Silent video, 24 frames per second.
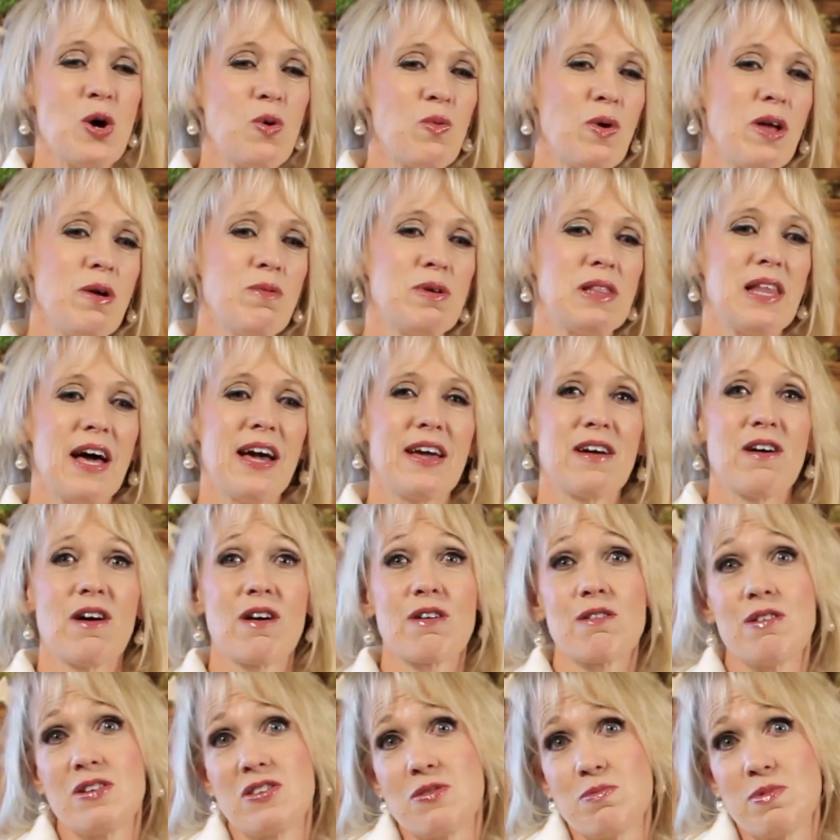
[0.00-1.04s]
We would like our
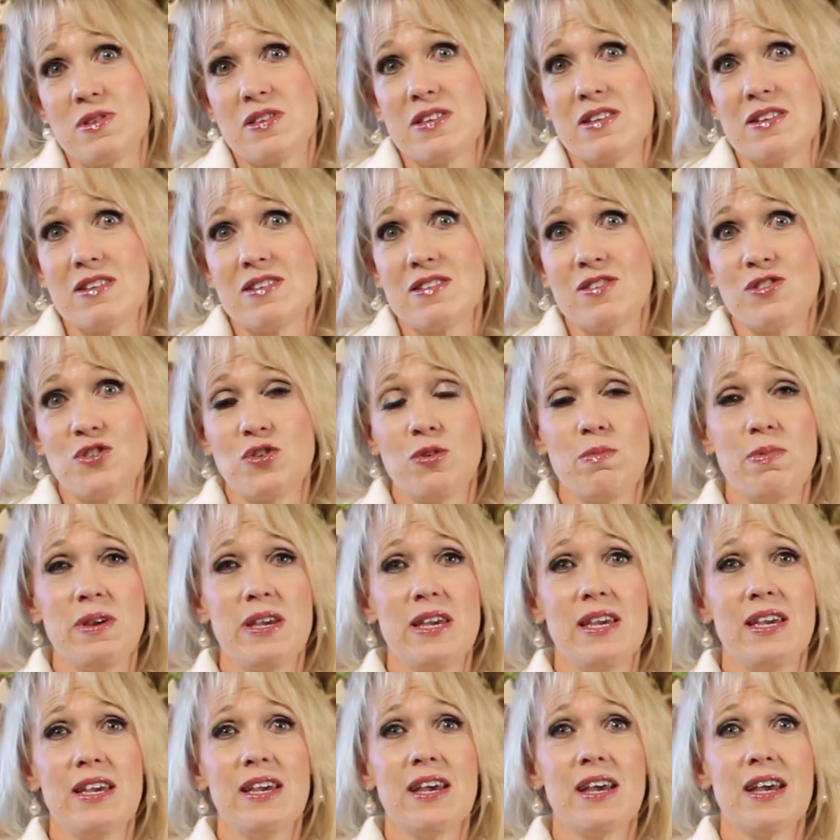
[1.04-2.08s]
Christmases to
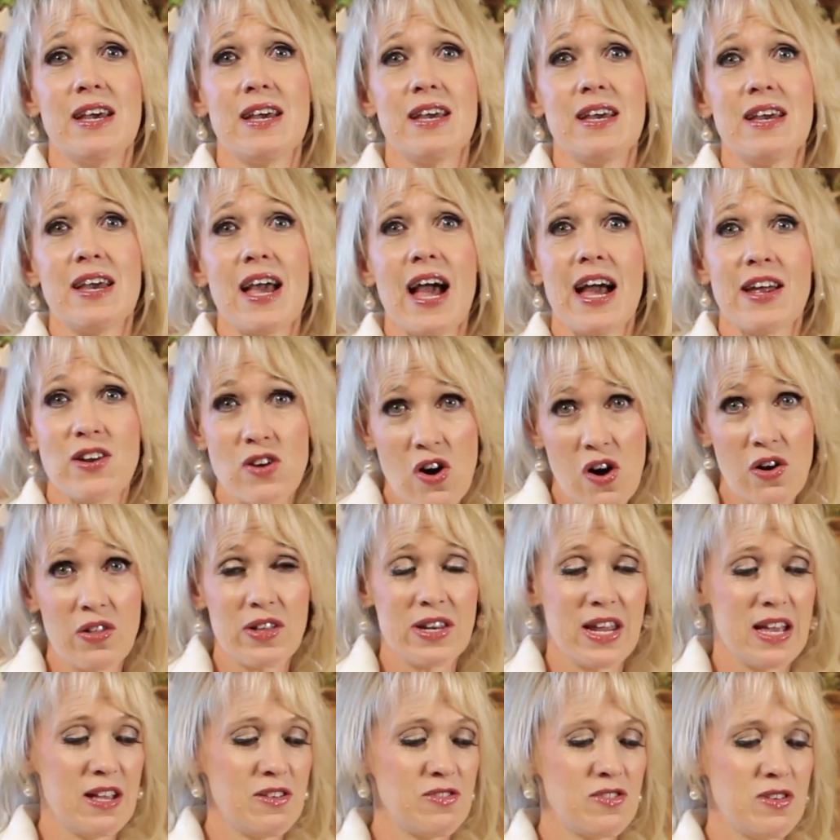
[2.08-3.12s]
be, and
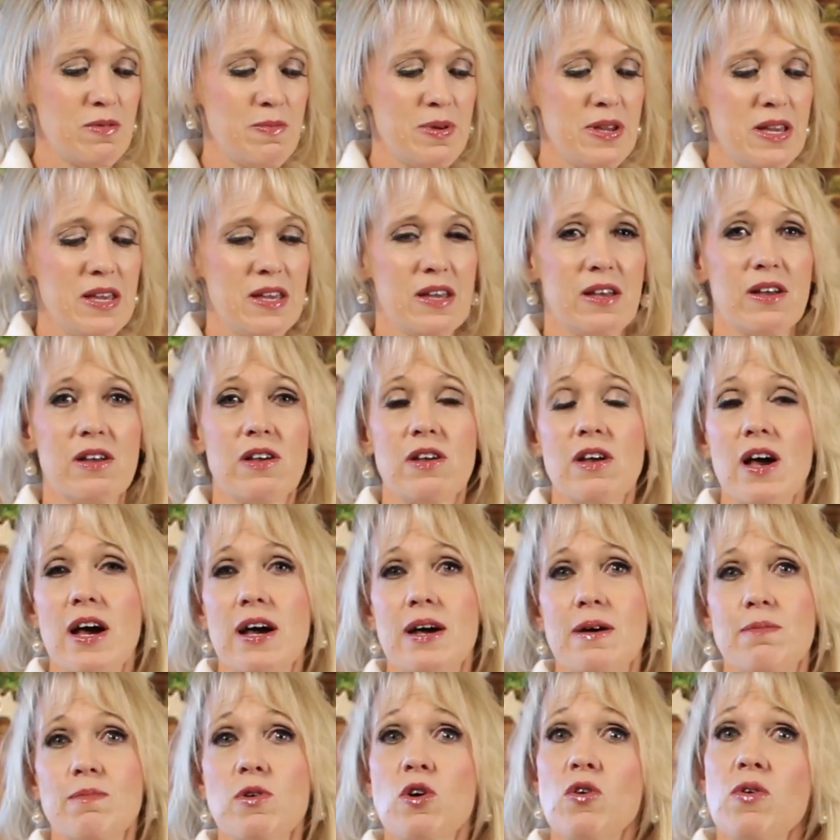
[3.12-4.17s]
holidays to be,
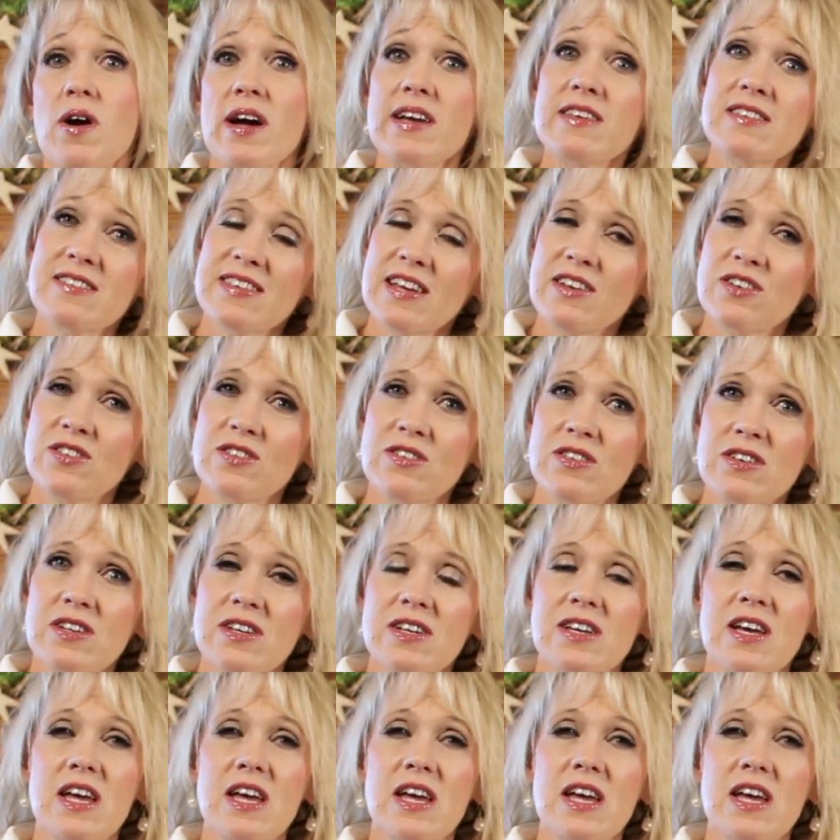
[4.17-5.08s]
Christ-centered.